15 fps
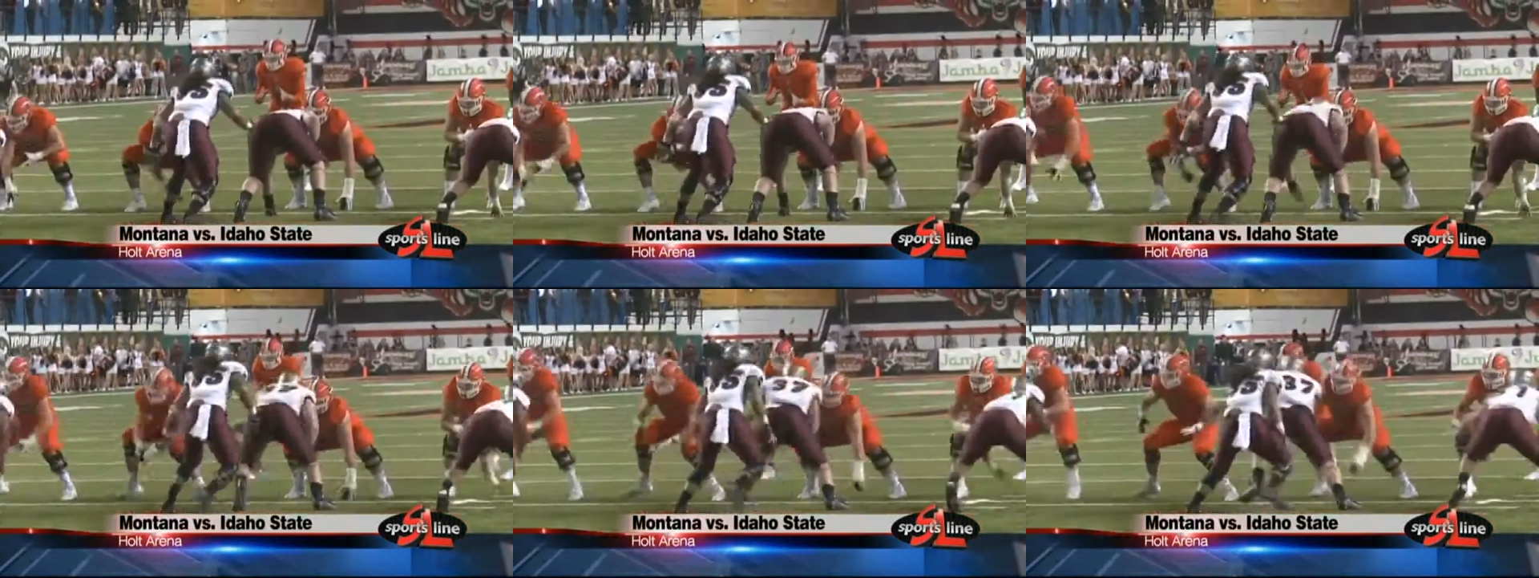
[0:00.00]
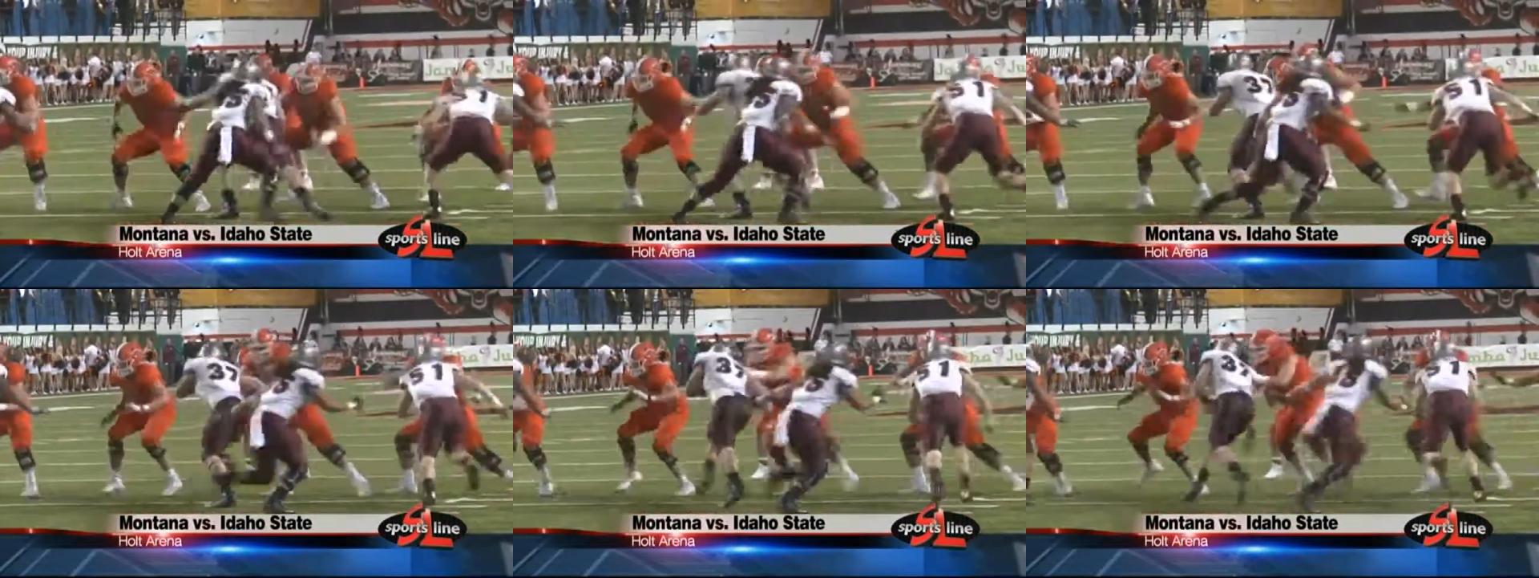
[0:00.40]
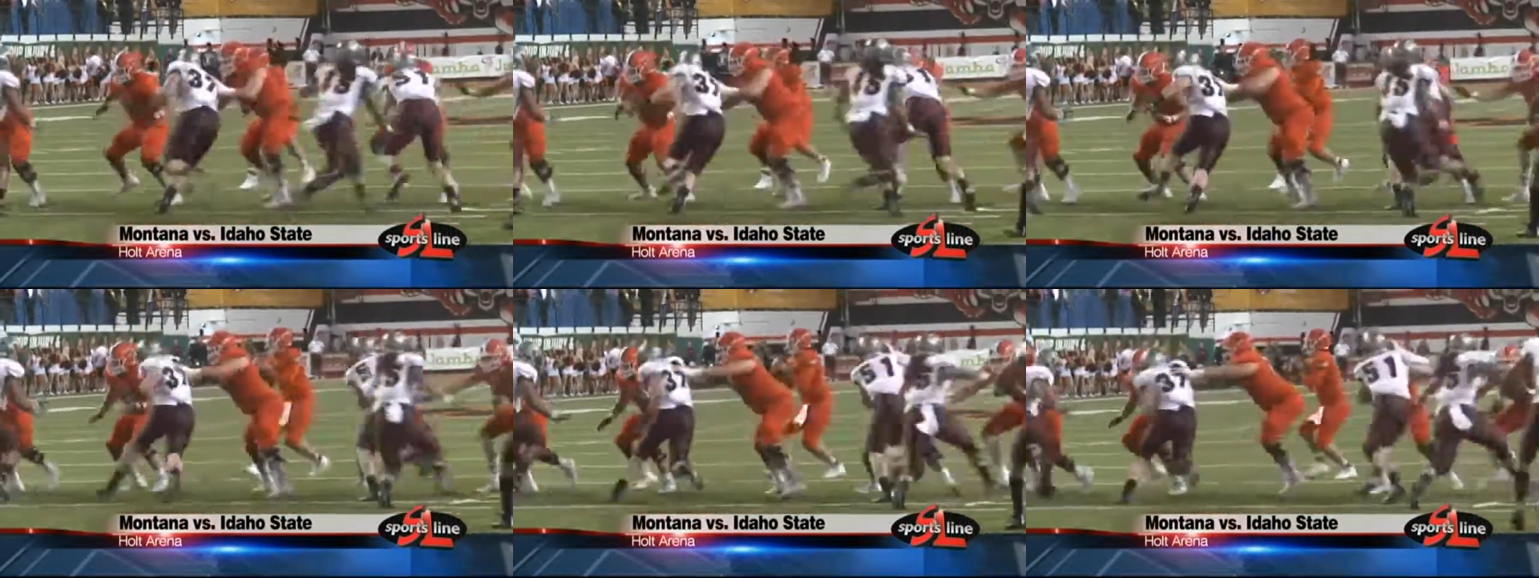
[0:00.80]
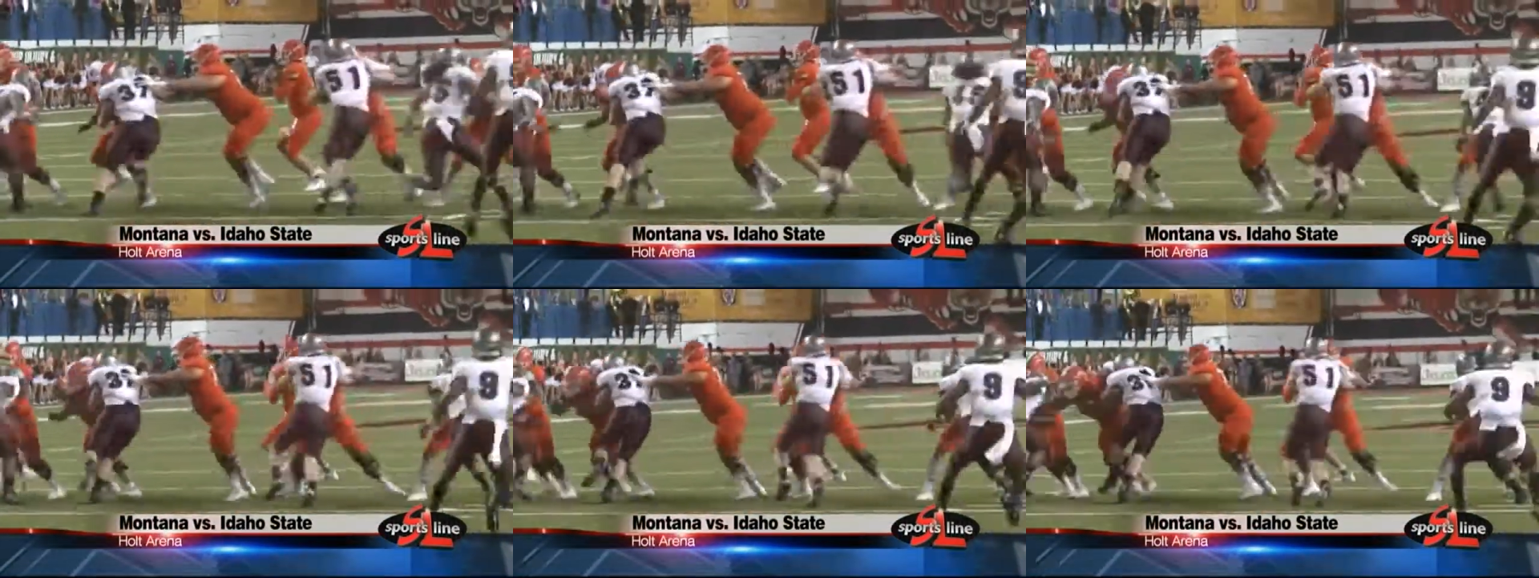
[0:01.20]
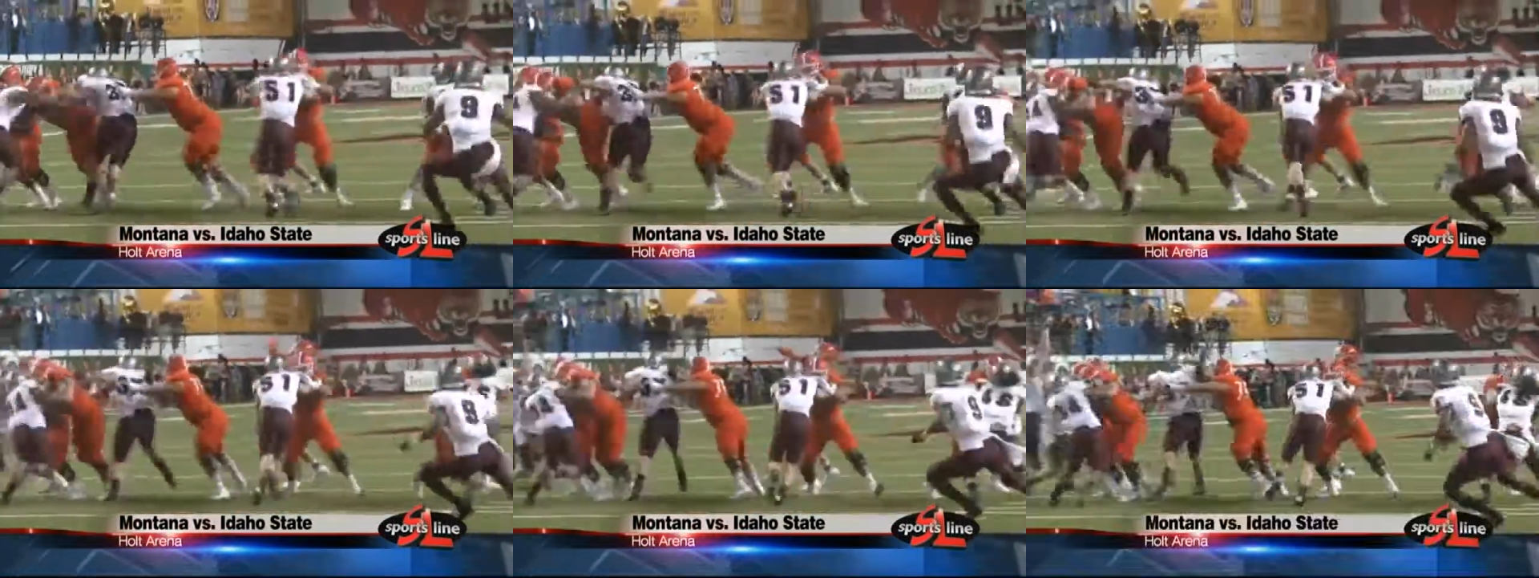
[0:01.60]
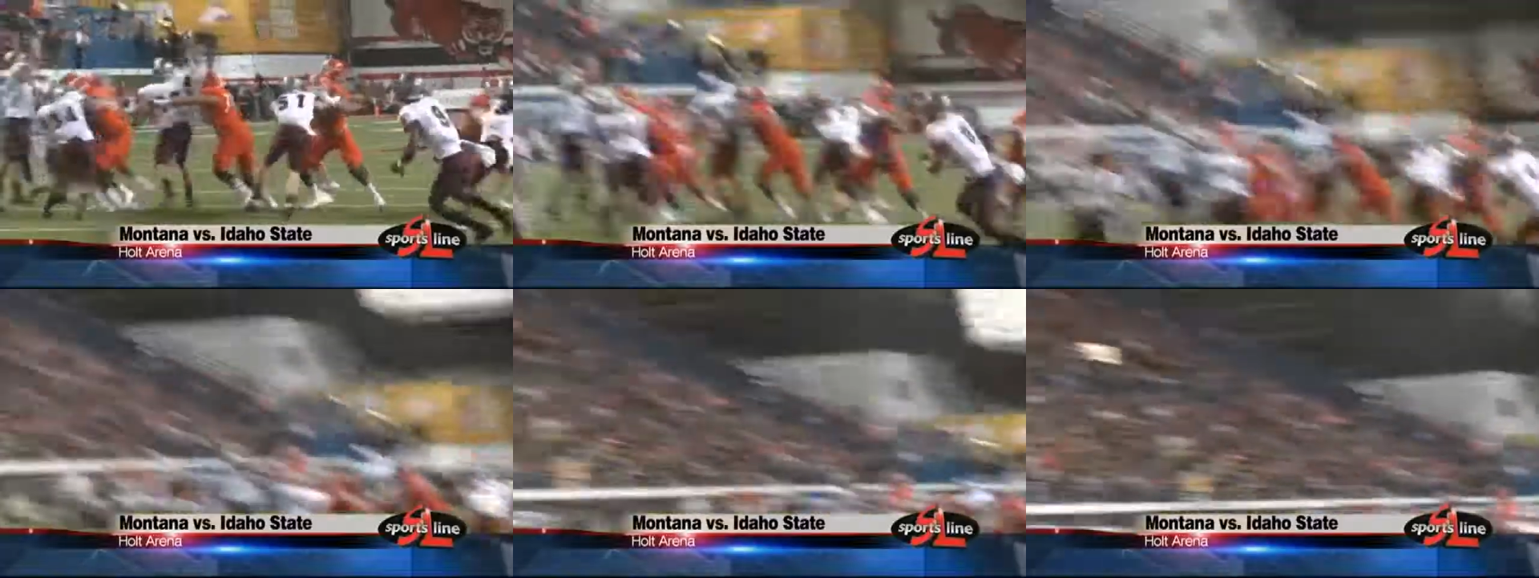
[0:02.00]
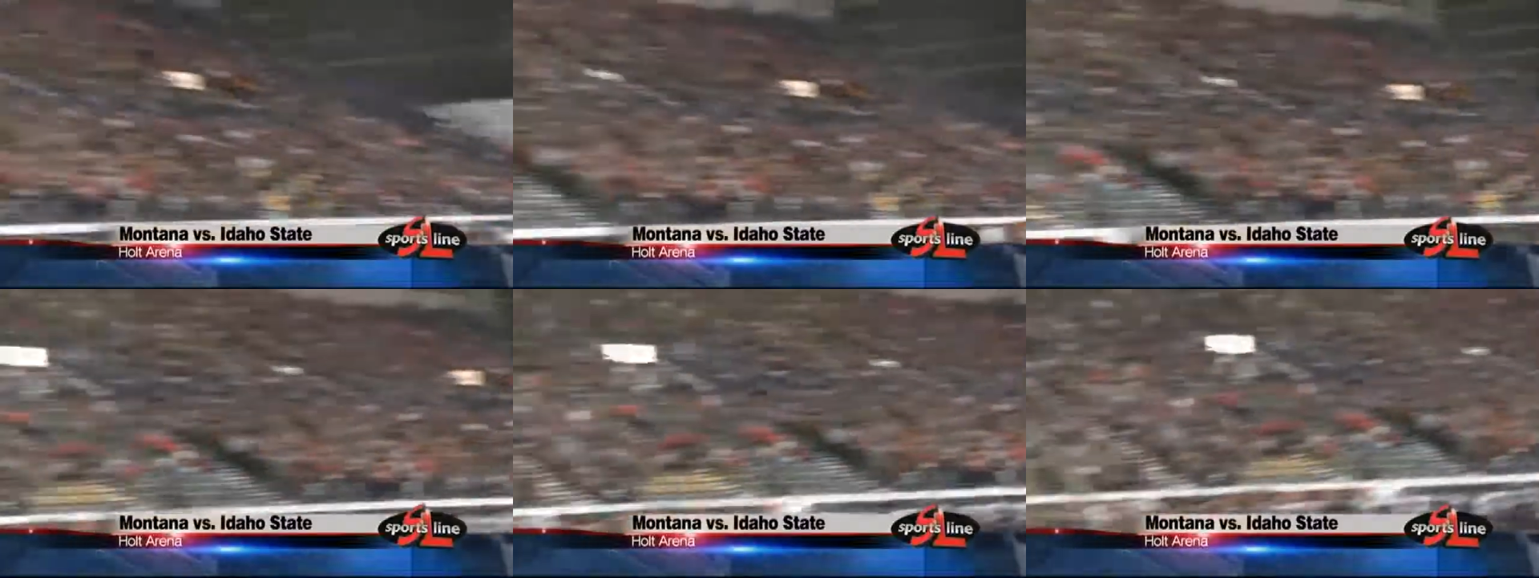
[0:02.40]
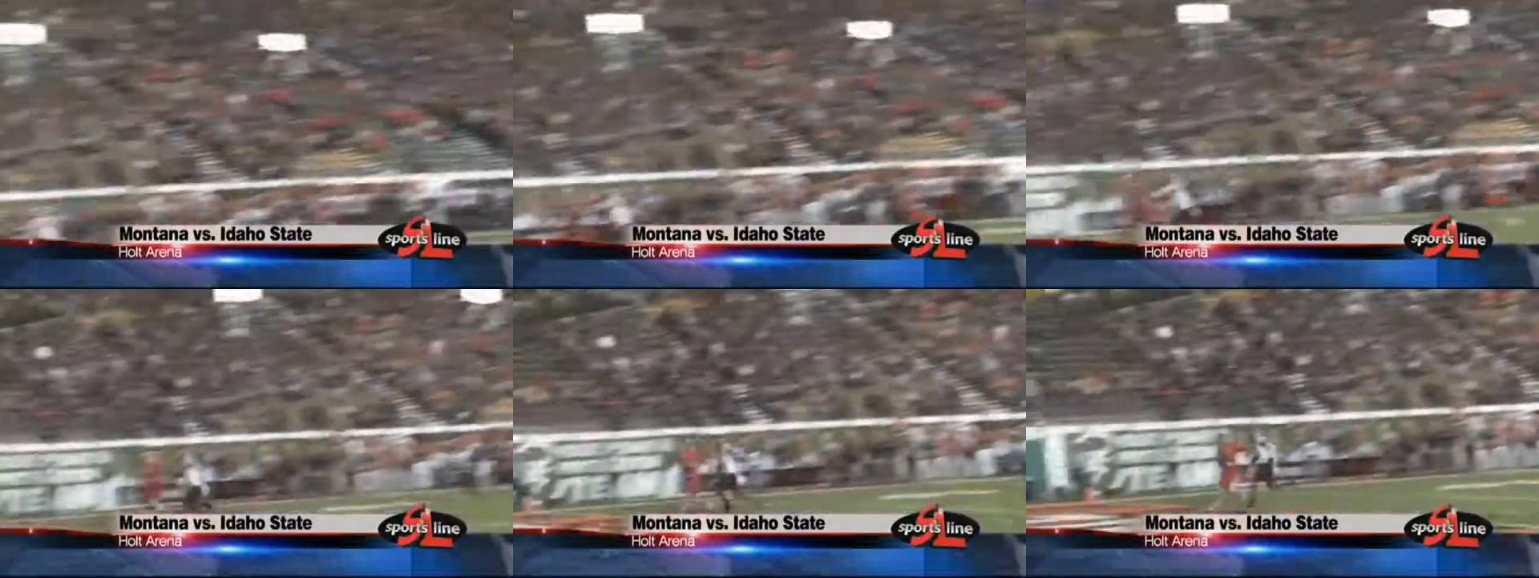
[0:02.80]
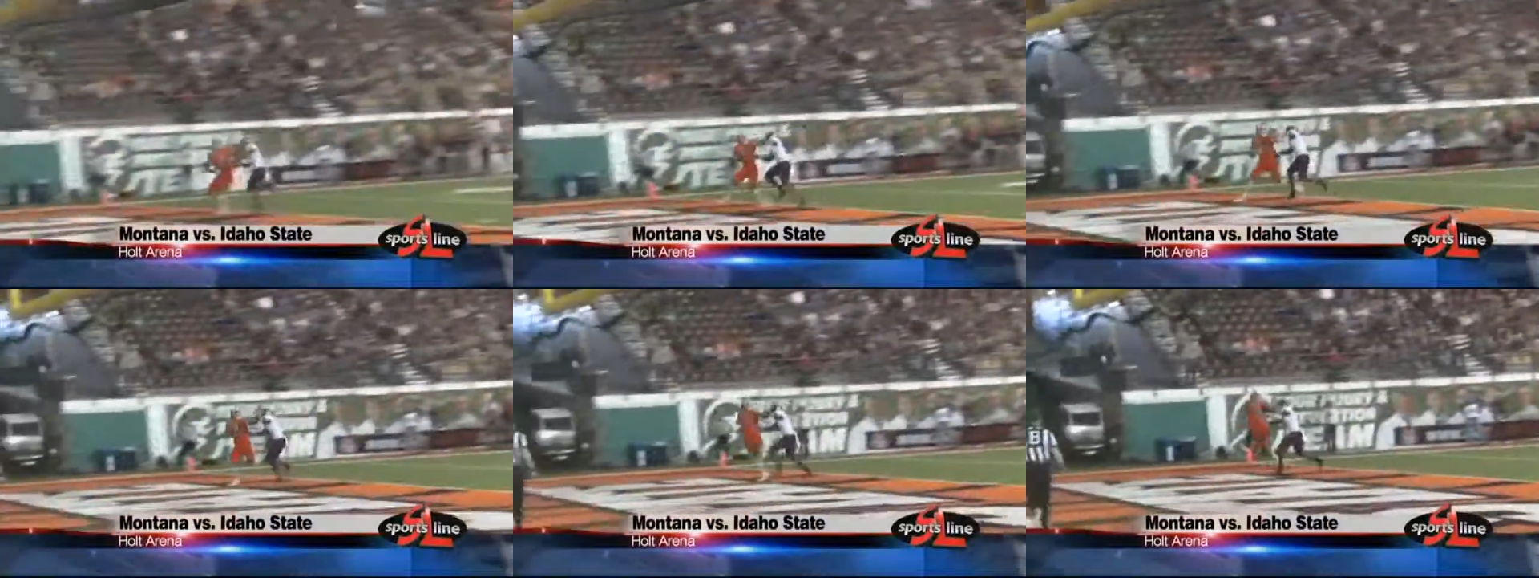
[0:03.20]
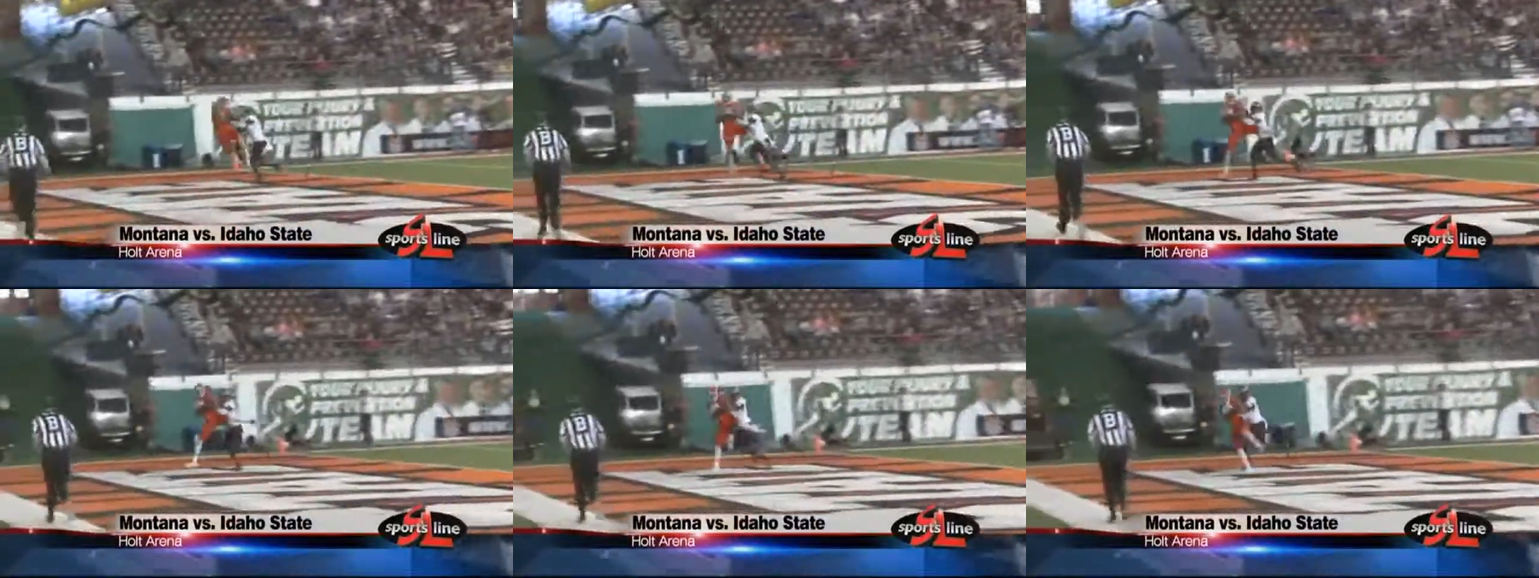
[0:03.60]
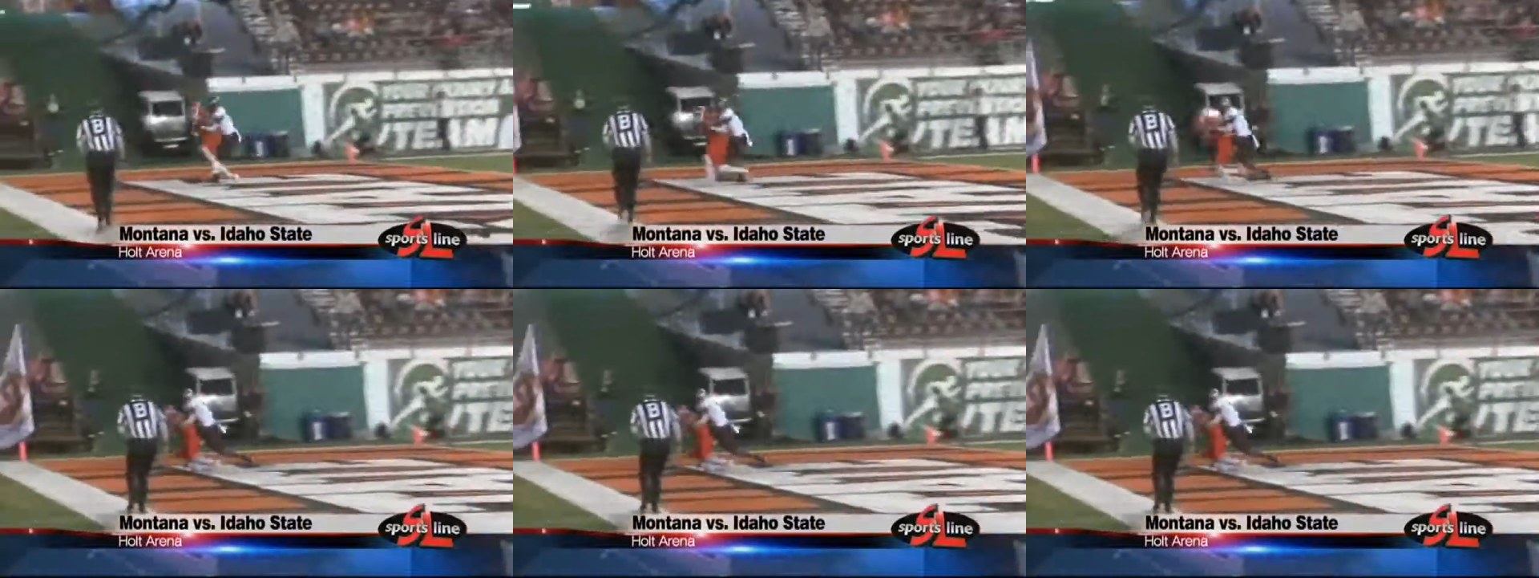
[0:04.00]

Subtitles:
No face is visible, so there are no lips to read.